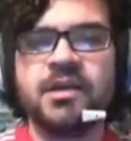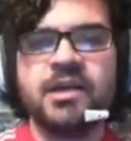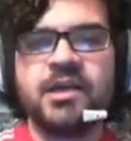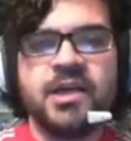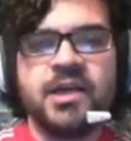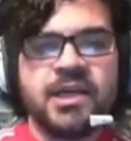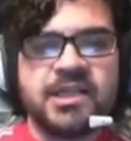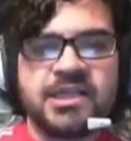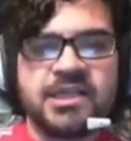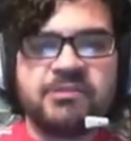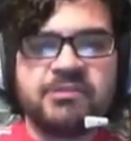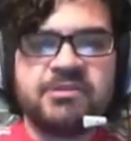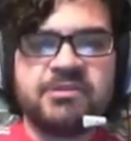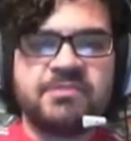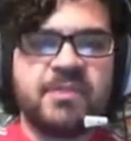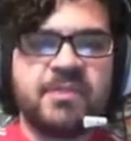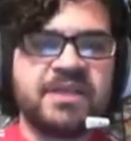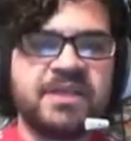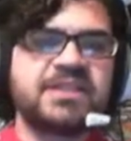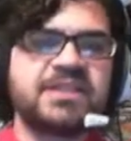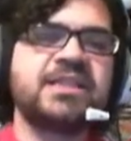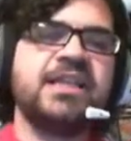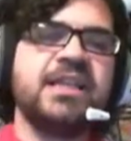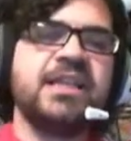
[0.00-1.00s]
So it's
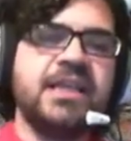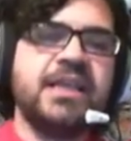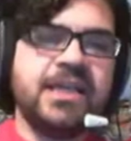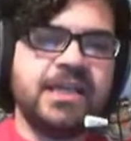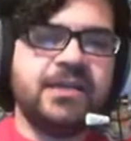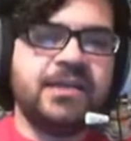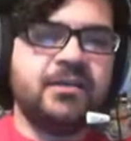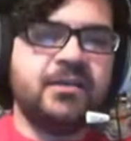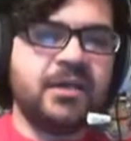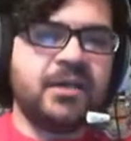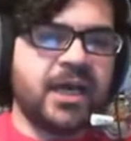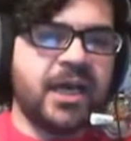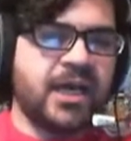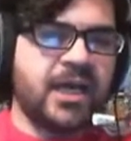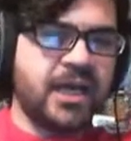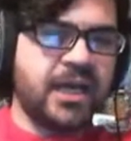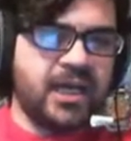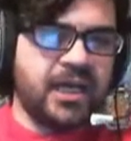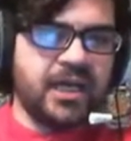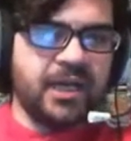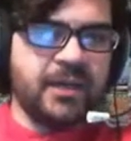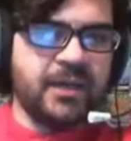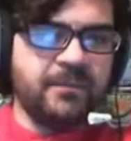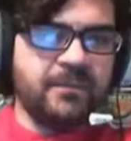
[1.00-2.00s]
basically
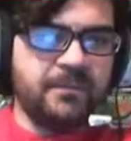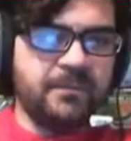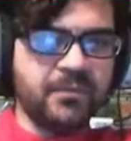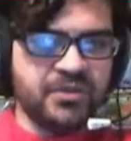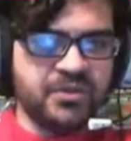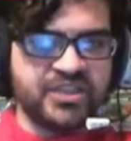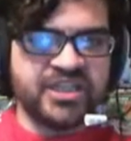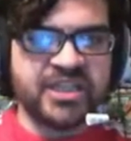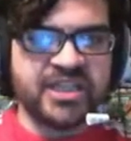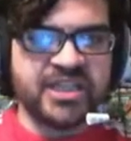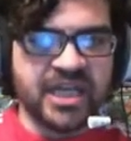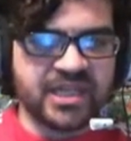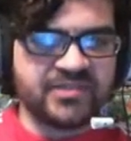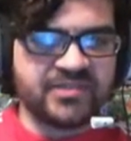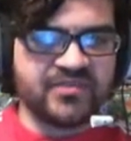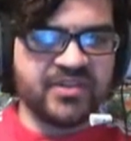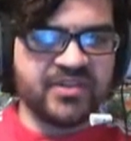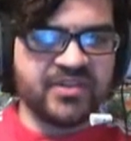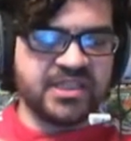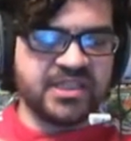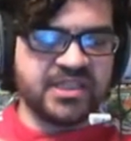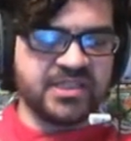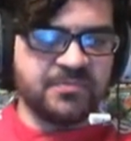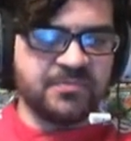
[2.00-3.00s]
budget decks
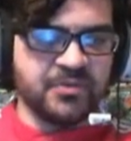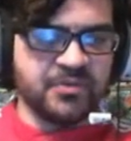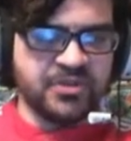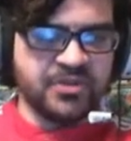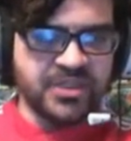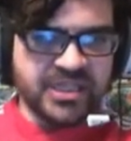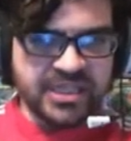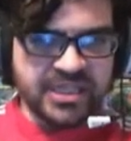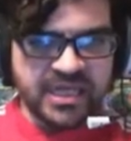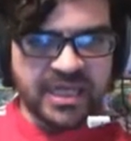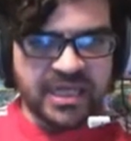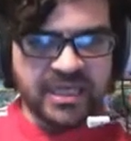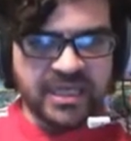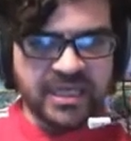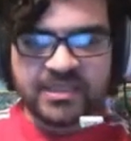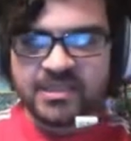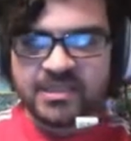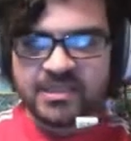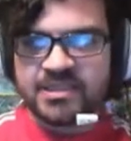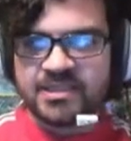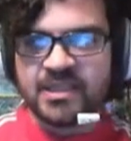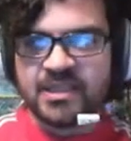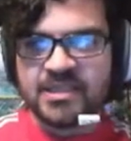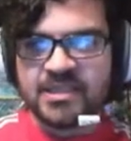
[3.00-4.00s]
versus budget decks,
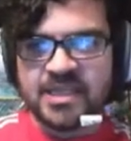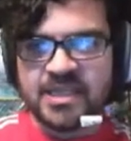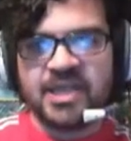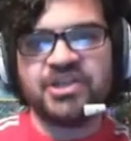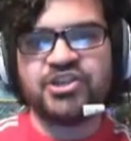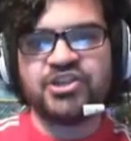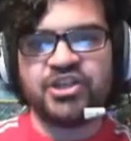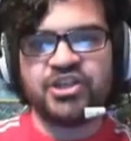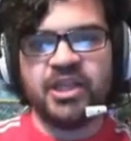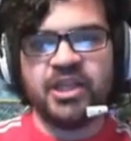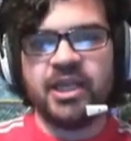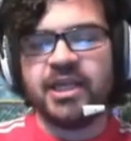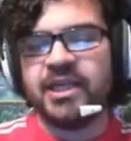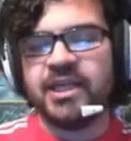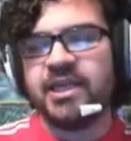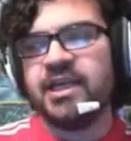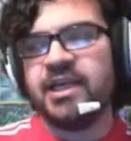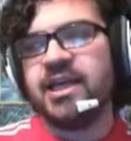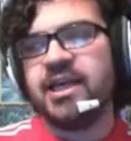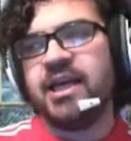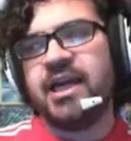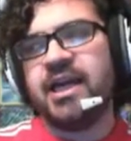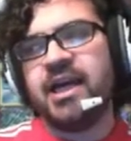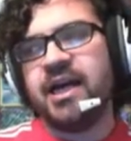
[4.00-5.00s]
essentially,
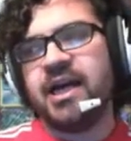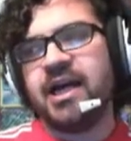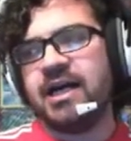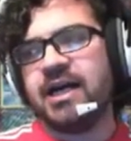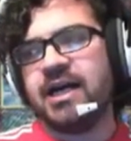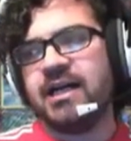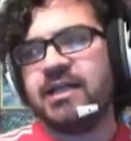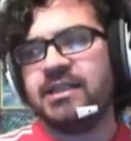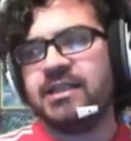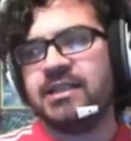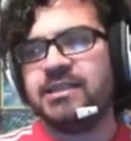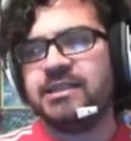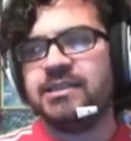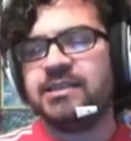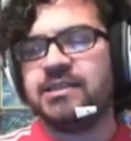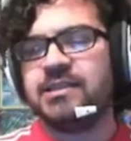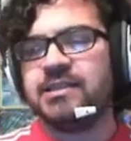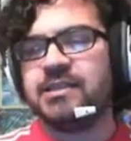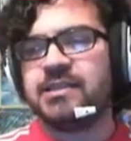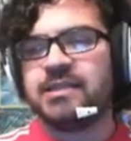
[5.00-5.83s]
and